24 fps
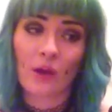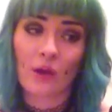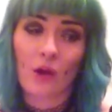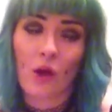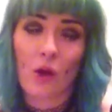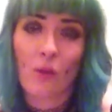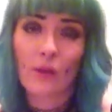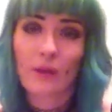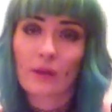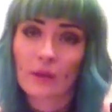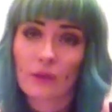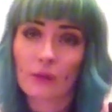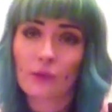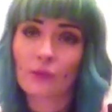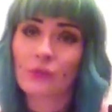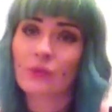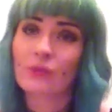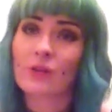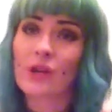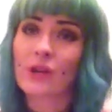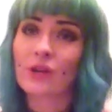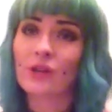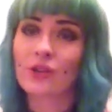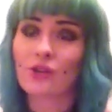going through
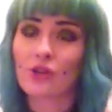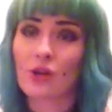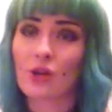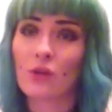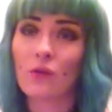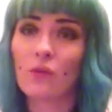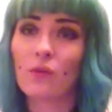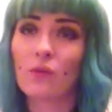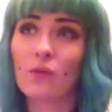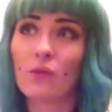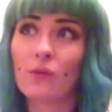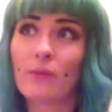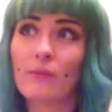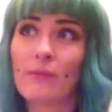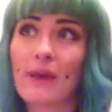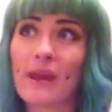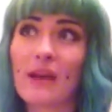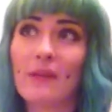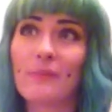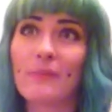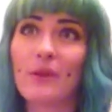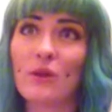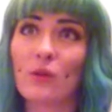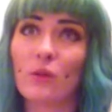that struggle
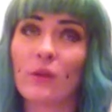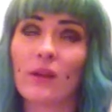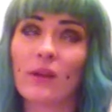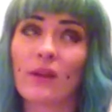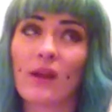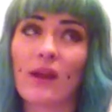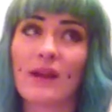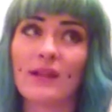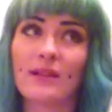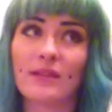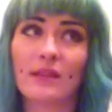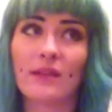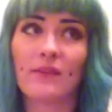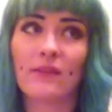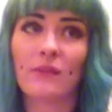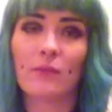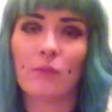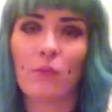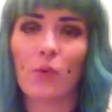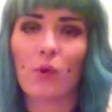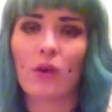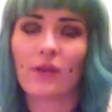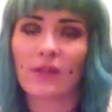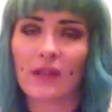made me realize even
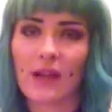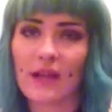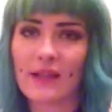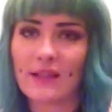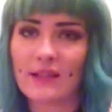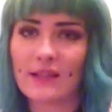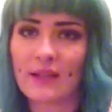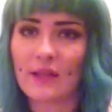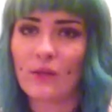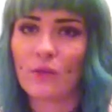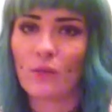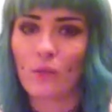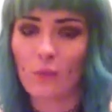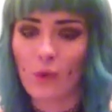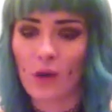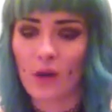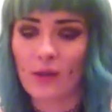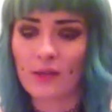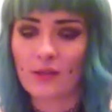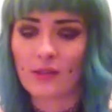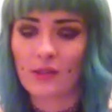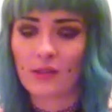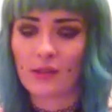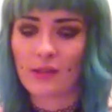more that I didn't
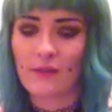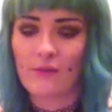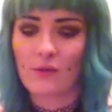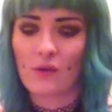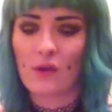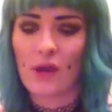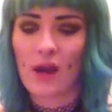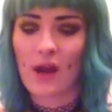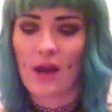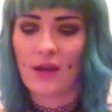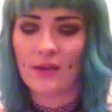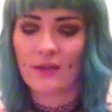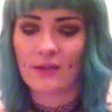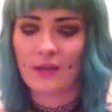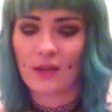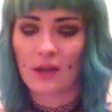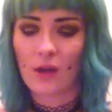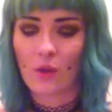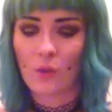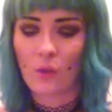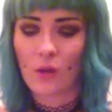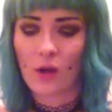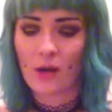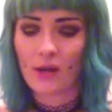want to leave you guys, that I
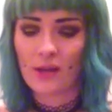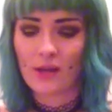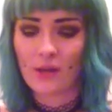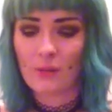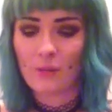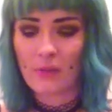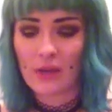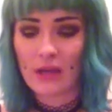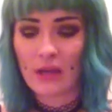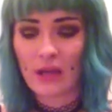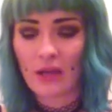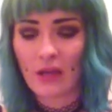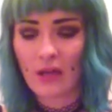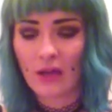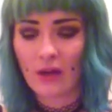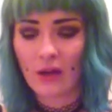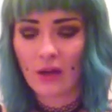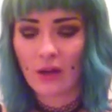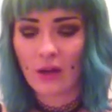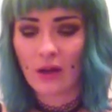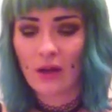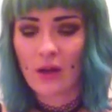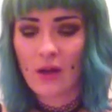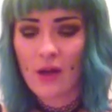wanted to be
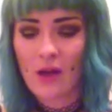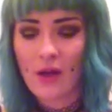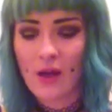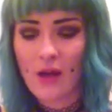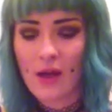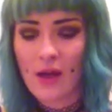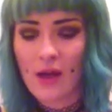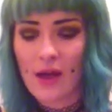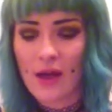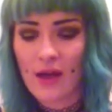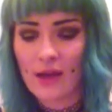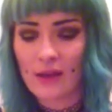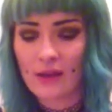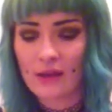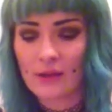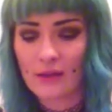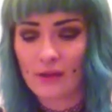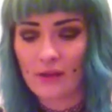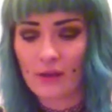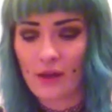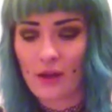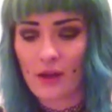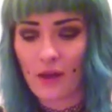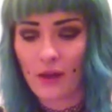here.
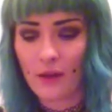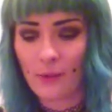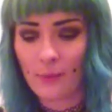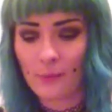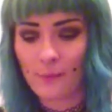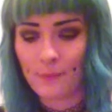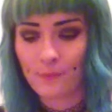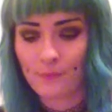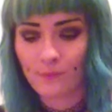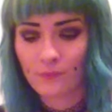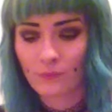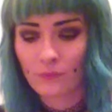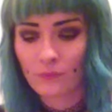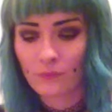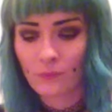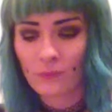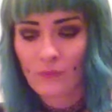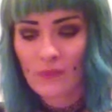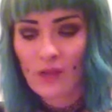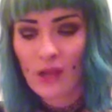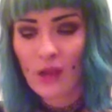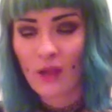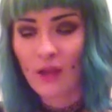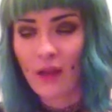And, um,
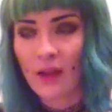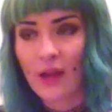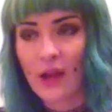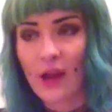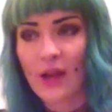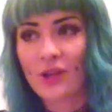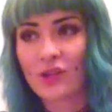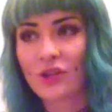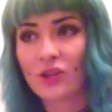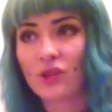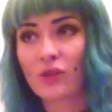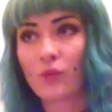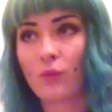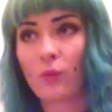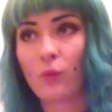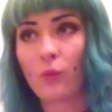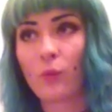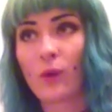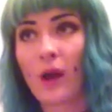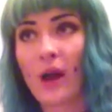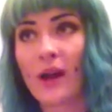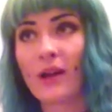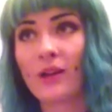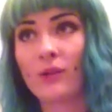like, I just,
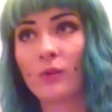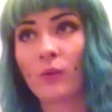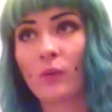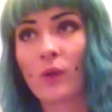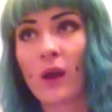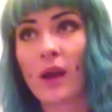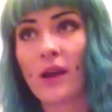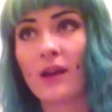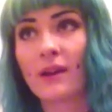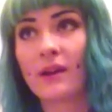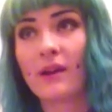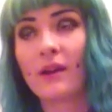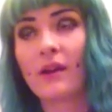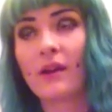I, I